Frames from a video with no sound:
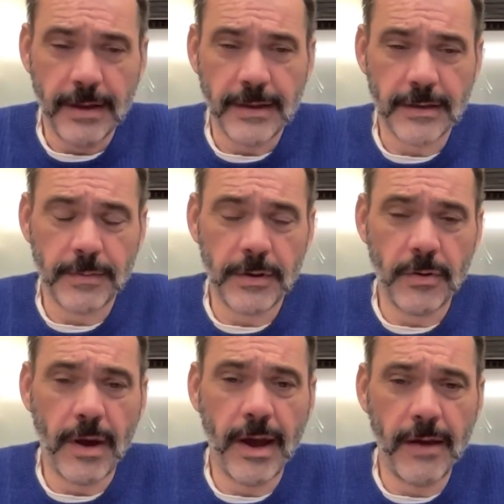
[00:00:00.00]
That's when
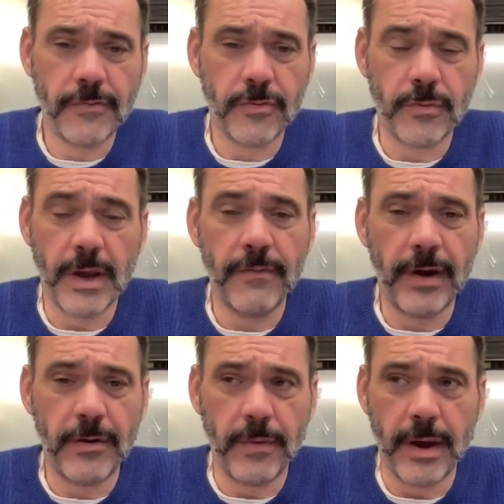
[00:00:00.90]
you have to
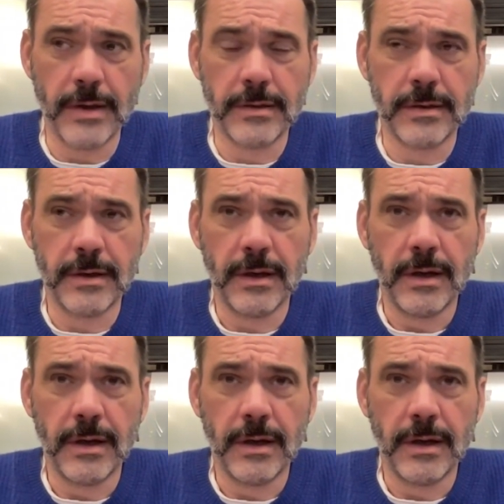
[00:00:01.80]
reevaluate